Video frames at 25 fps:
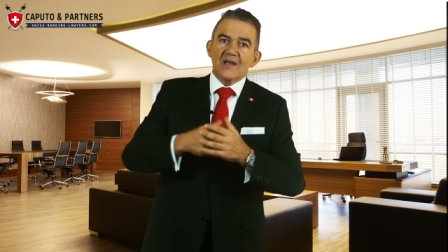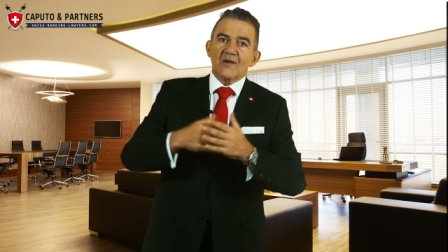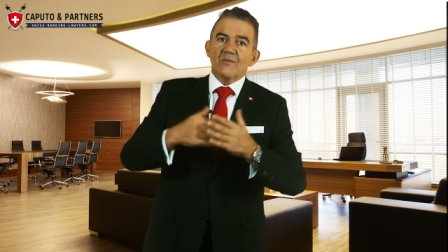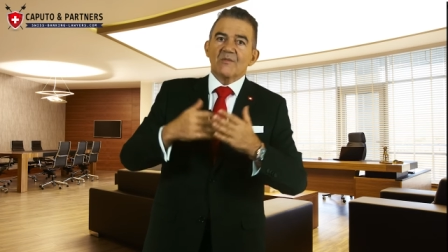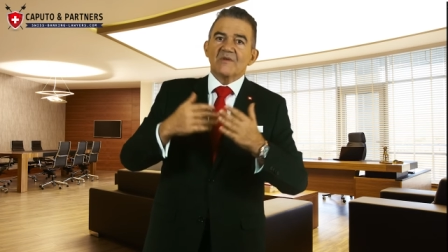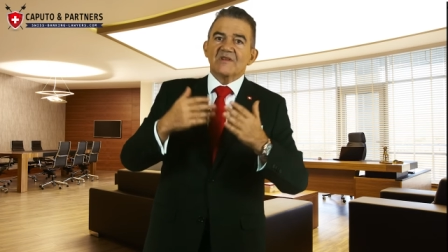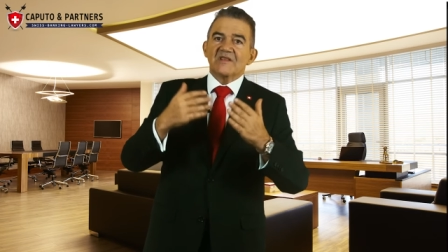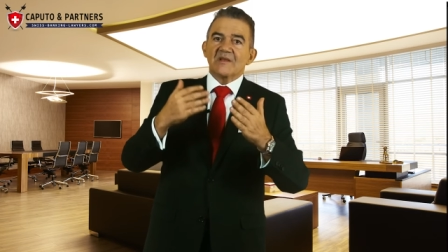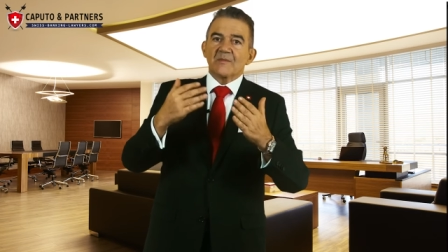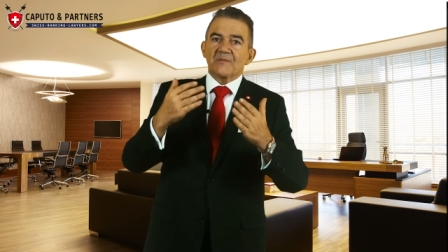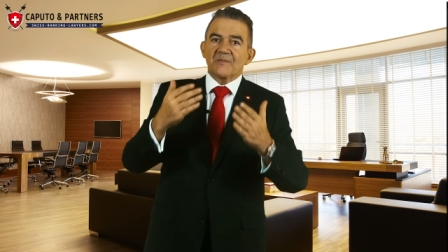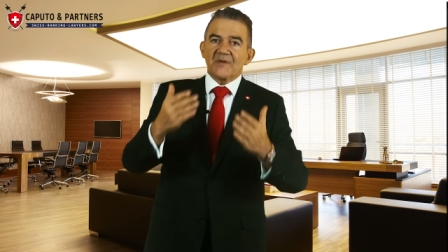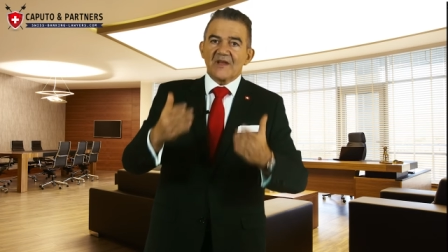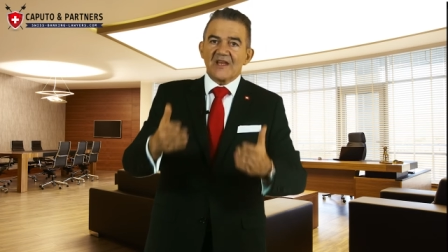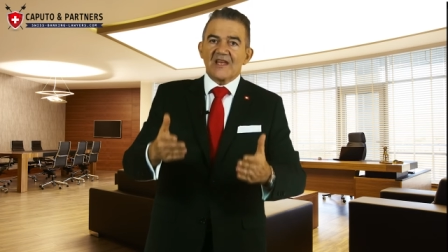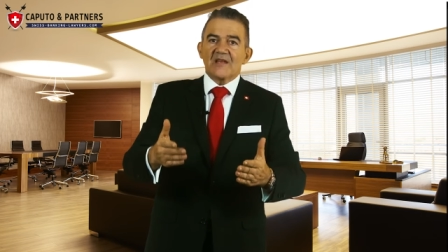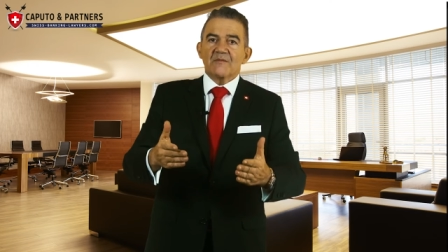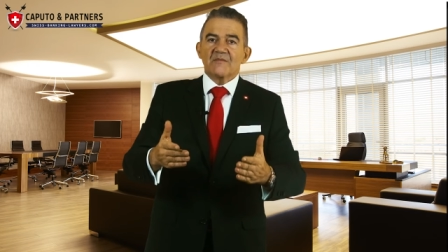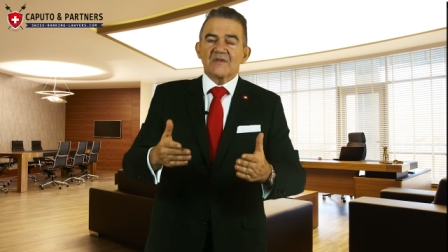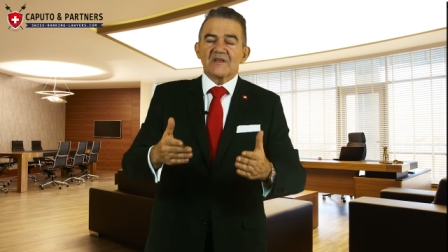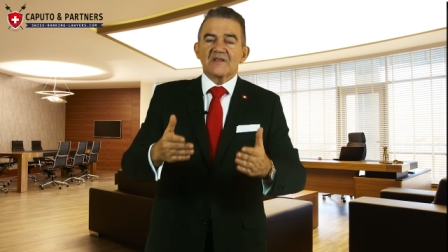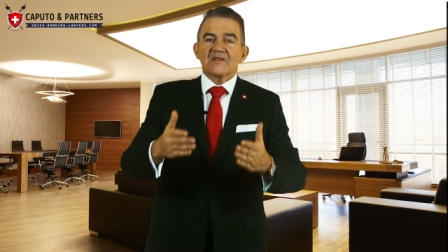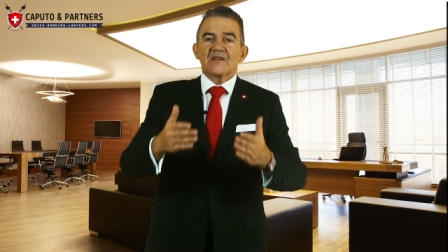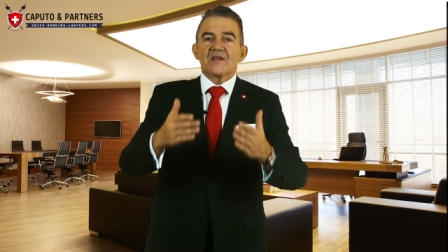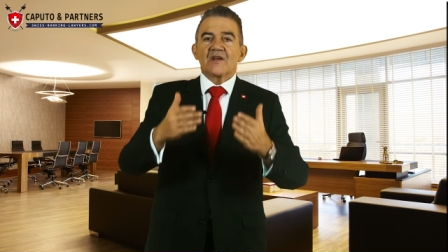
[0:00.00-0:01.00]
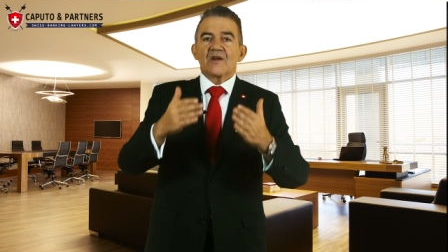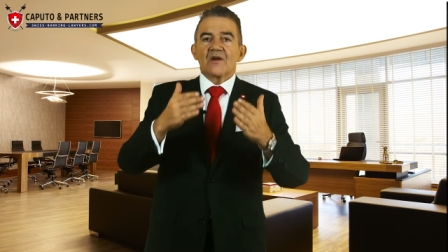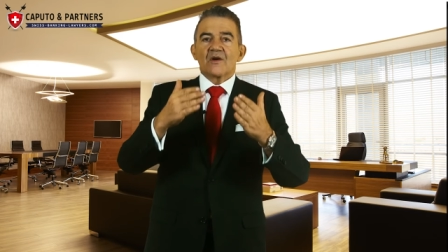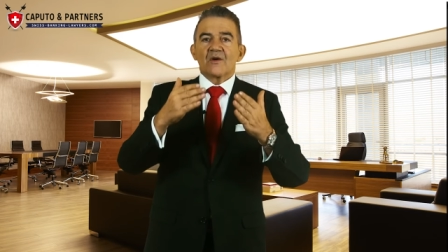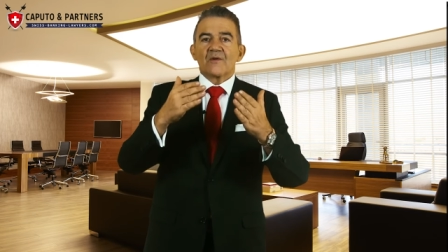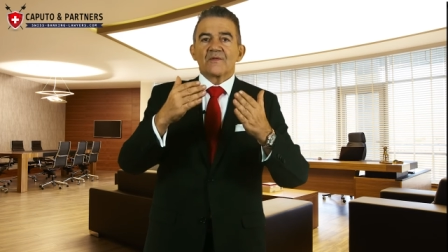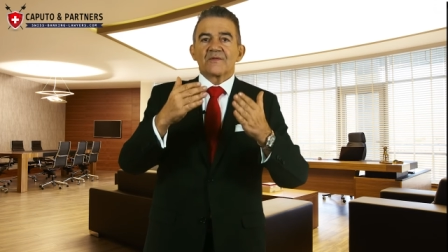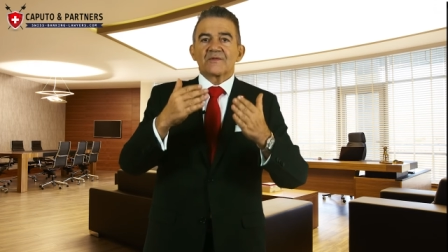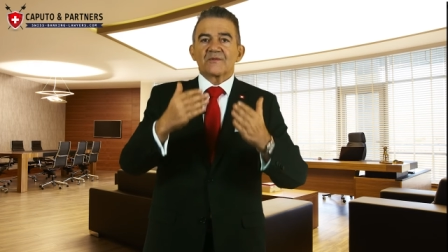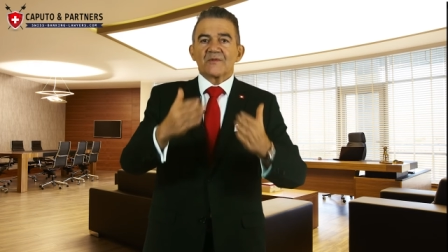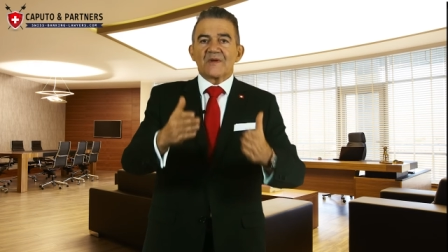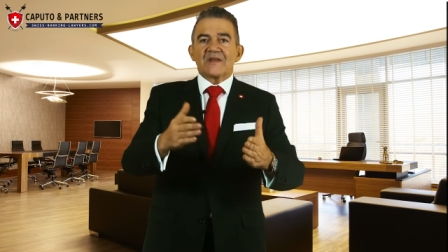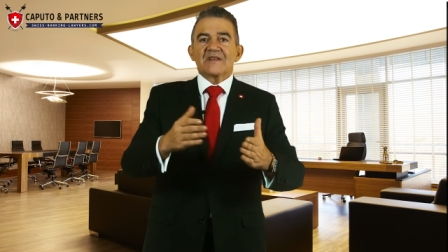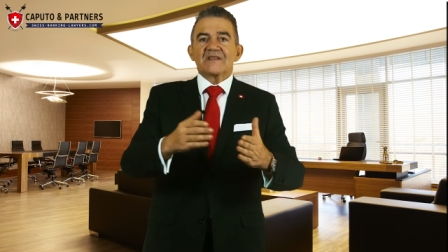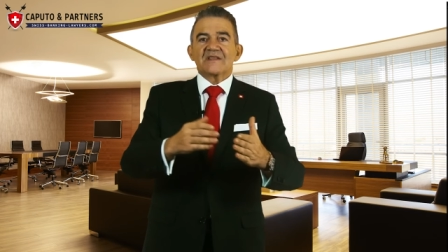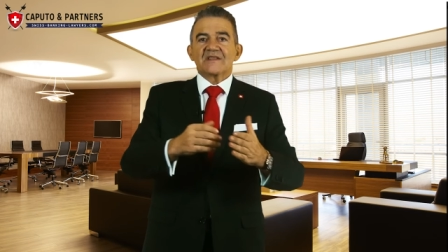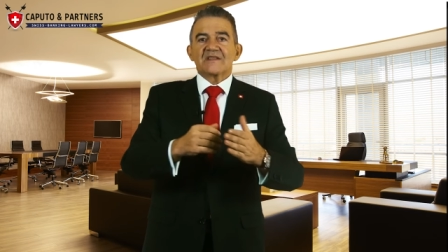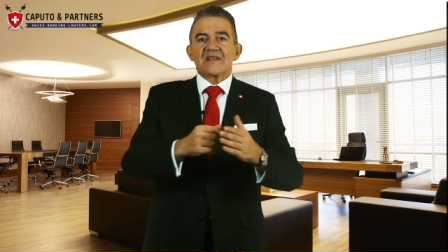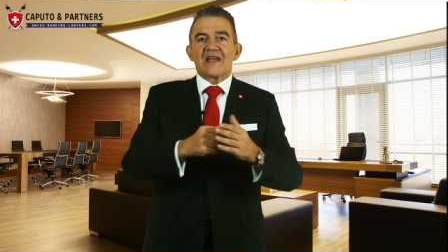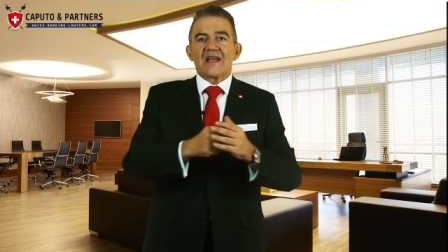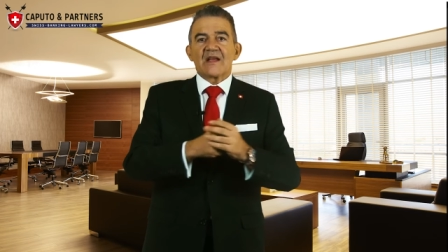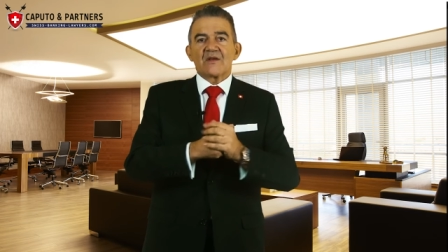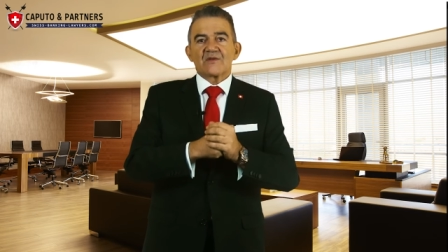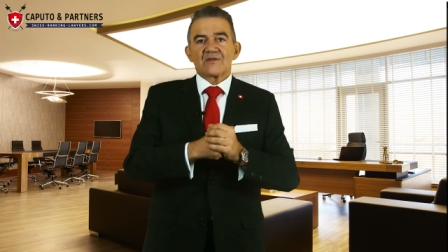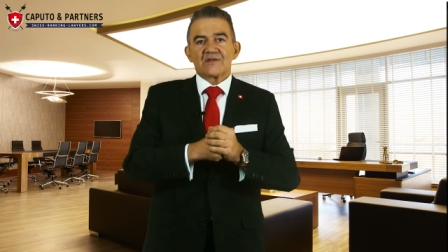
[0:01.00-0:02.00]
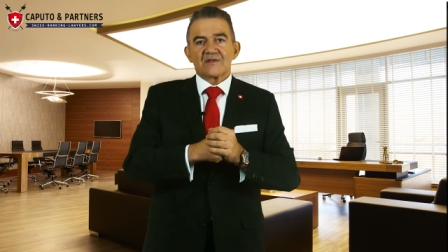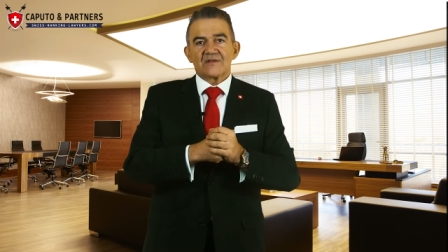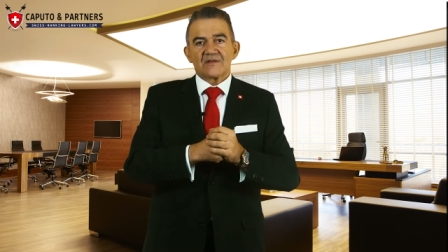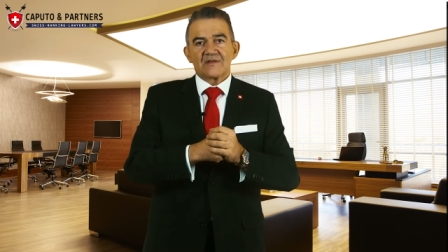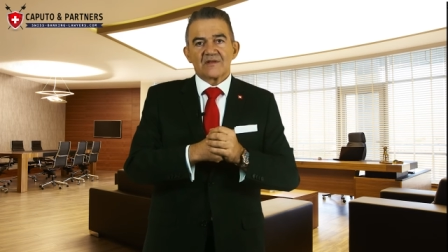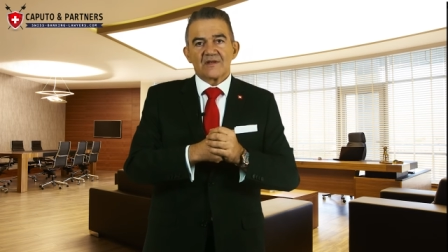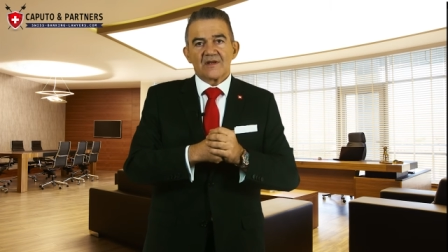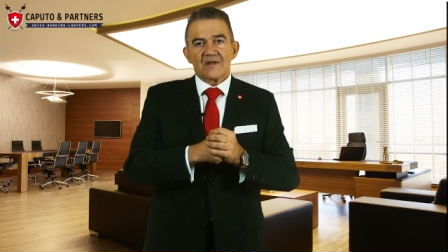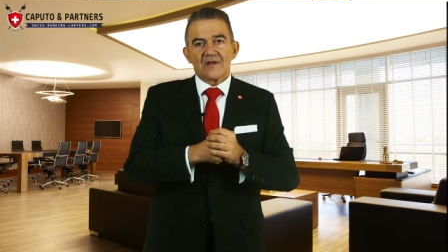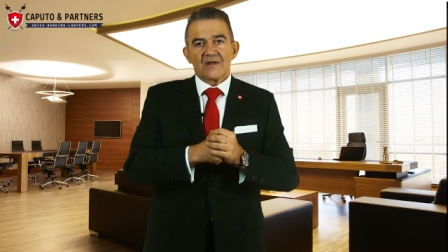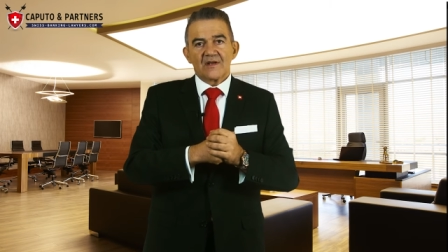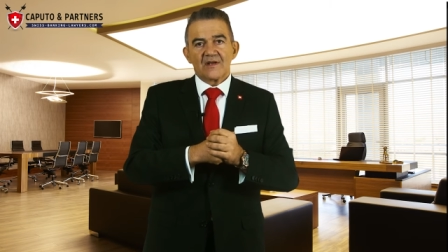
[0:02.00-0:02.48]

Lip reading: with the payment of 20,000,